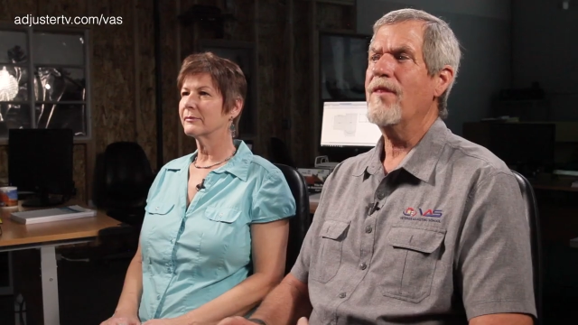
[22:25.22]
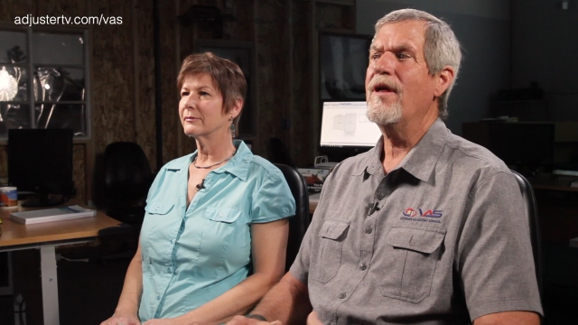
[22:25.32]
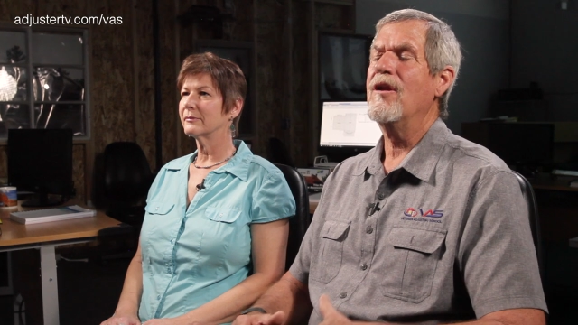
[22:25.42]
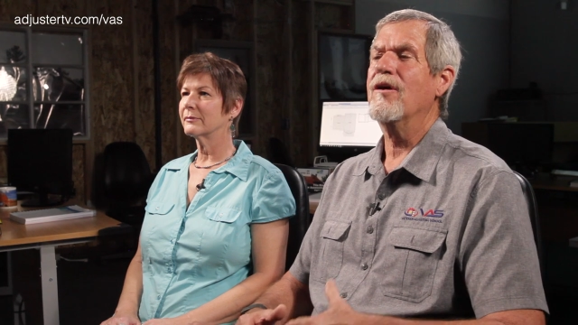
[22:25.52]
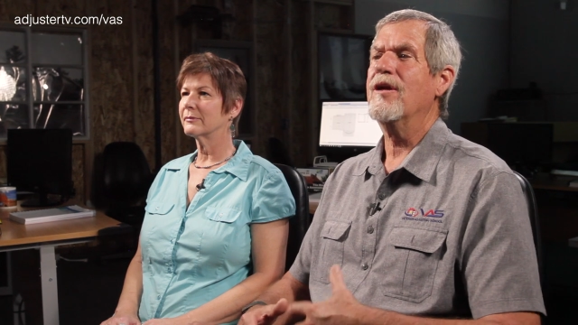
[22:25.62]
Speaker 1: are
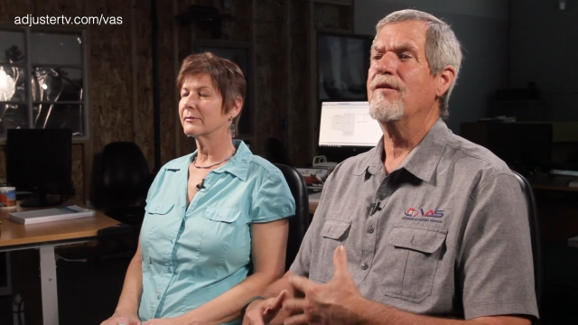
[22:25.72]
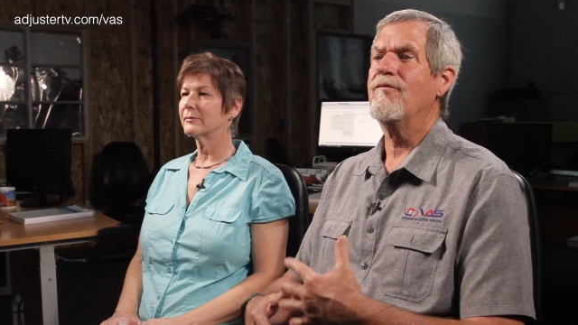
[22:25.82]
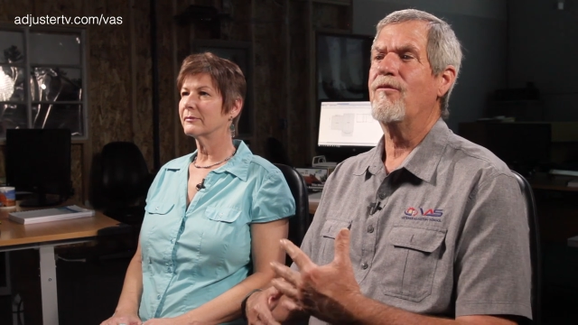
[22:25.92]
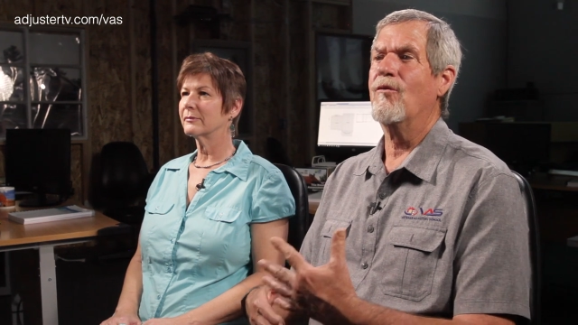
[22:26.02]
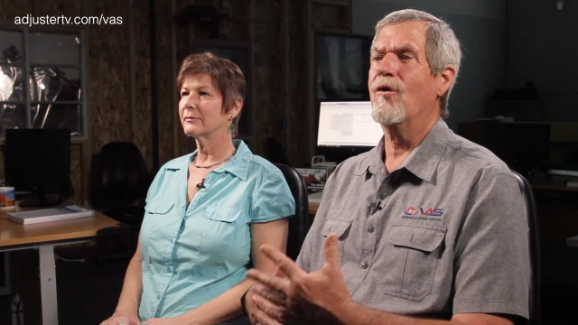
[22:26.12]
they looking
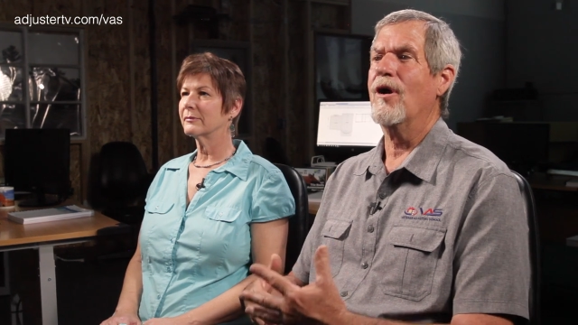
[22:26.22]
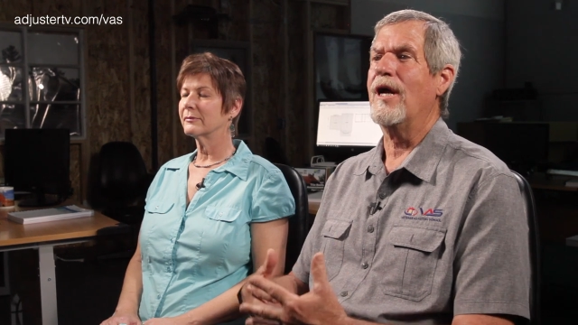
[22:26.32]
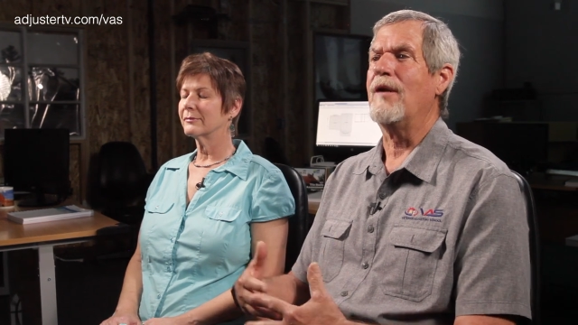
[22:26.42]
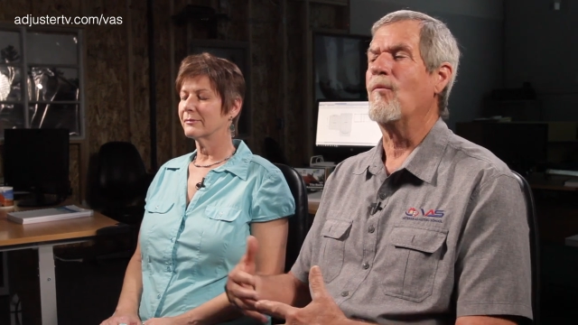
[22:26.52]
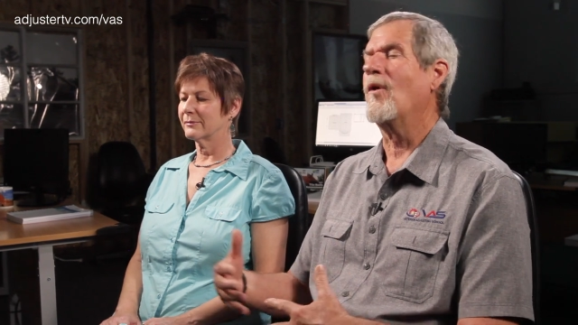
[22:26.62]
for
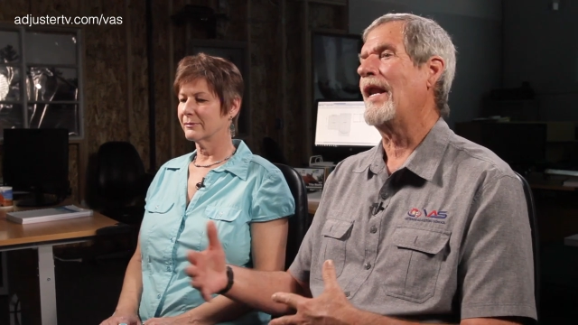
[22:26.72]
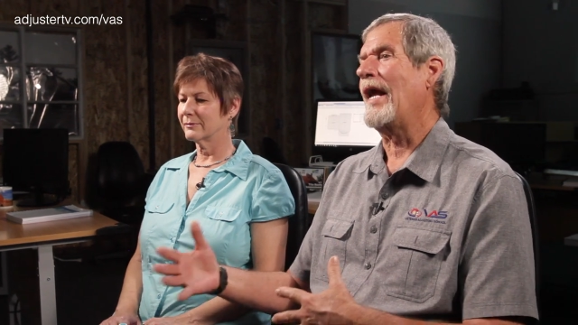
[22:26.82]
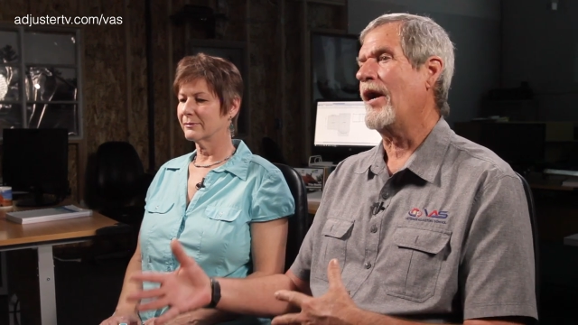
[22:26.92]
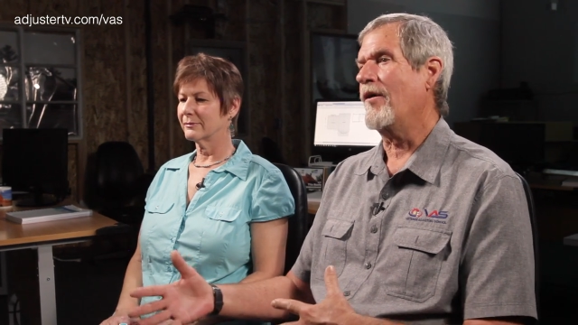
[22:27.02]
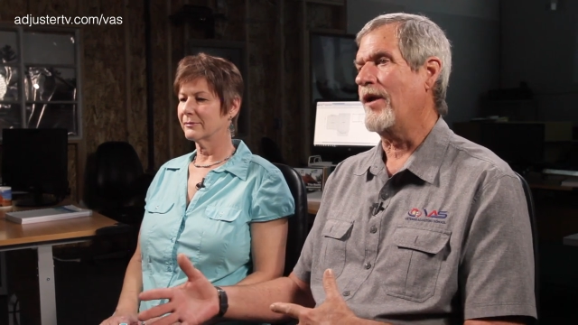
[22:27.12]
in what
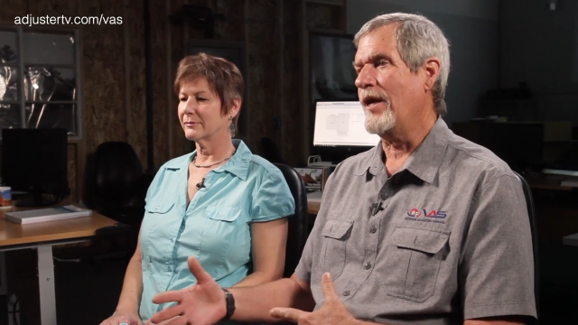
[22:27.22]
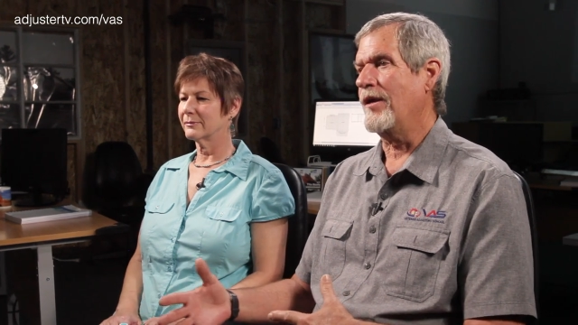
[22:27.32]
area,